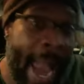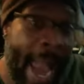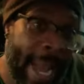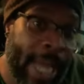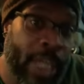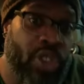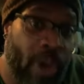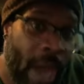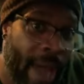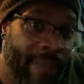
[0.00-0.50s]

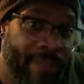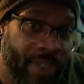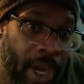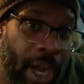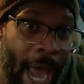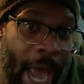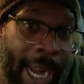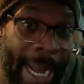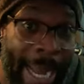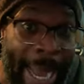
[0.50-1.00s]
and I
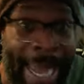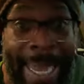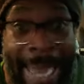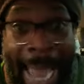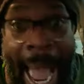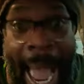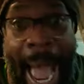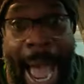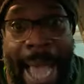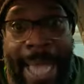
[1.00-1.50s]
draft a lot of
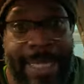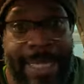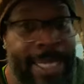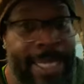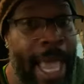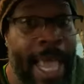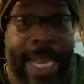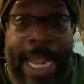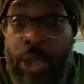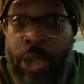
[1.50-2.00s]
late
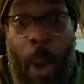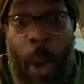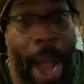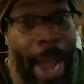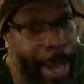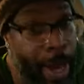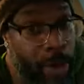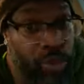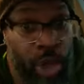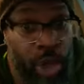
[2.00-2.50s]
guys. That's
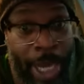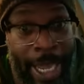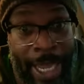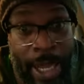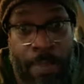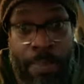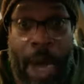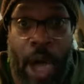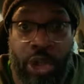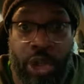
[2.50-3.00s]
why I hit
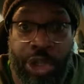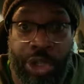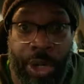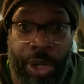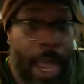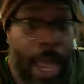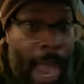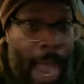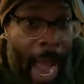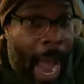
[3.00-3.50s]
Raheem
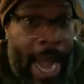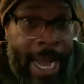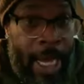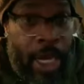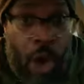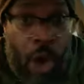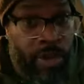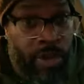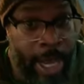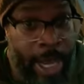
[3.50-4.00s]
Mostert. I
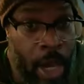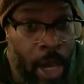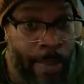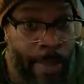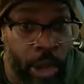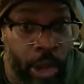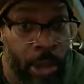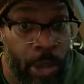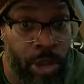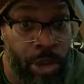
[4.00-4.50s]
didn't know
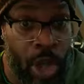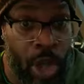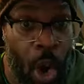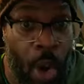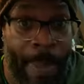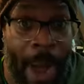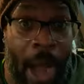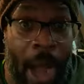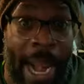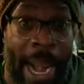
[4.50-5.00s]
Raheem Mostert was
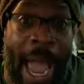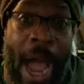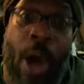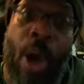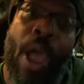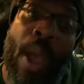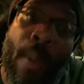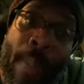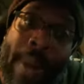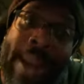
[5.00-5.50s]
going to ball
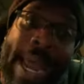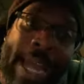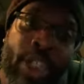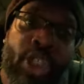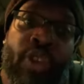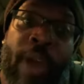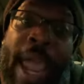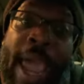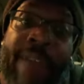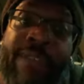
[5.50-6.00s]
out, but I
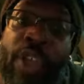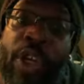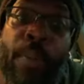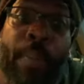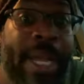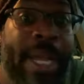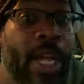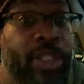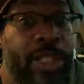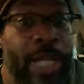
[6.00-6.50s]
drafted
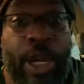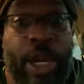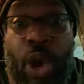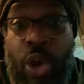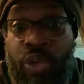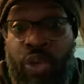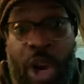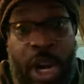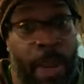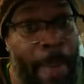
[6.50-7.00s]
him because I
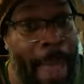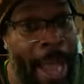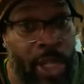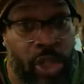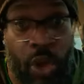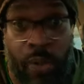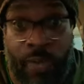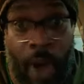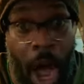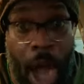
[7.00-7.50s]
know running
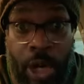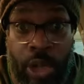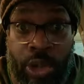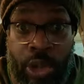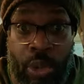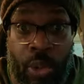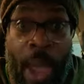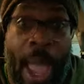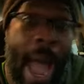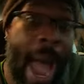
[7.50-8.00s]
backs are
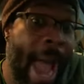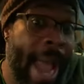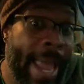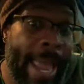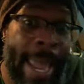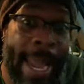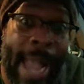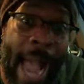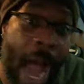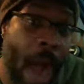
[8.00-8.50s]
volatile. I
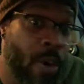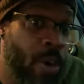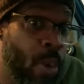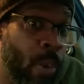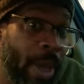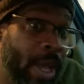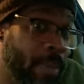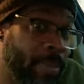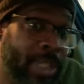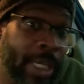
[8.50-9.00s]
hit
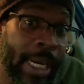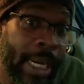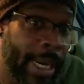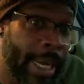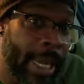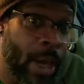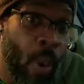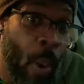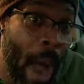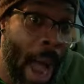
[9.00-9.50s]
Kyren Williams in the
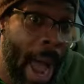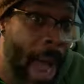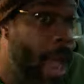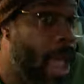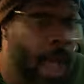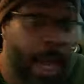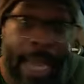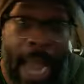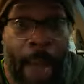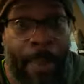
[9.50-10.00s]
league. Why?
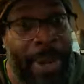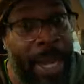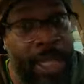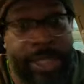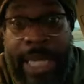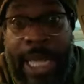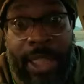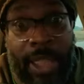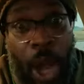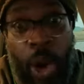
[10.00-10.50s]
Not
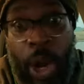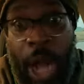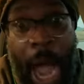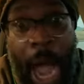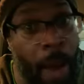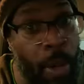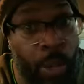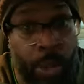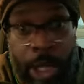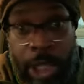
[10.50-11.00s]
because I thought
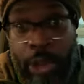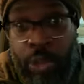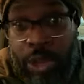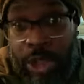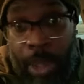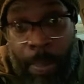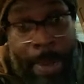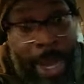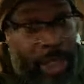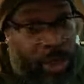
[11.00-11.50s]
Kyren Williams
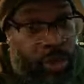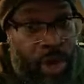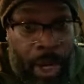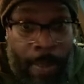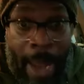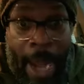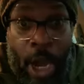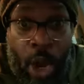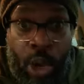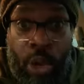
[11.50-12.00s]
was the best
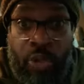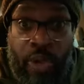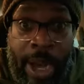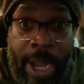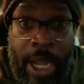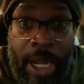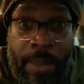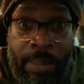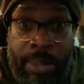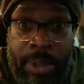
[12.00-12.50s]
running back on the
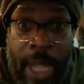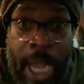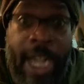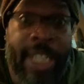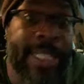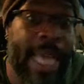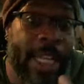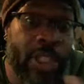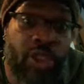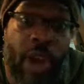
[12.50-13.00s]
Rams,
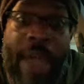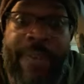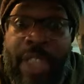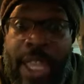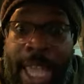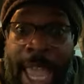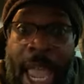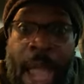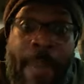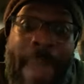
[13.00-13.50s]
because I
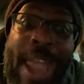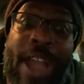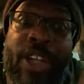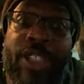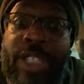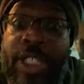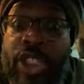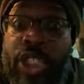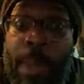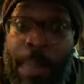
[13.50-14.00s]
drafted Cam
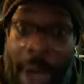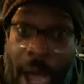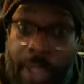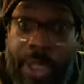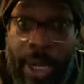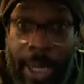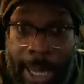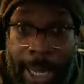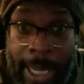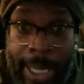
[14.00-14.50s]
Akers in some
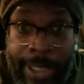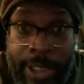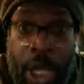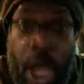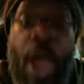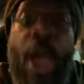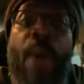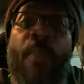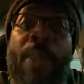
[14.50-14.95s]
other leagues.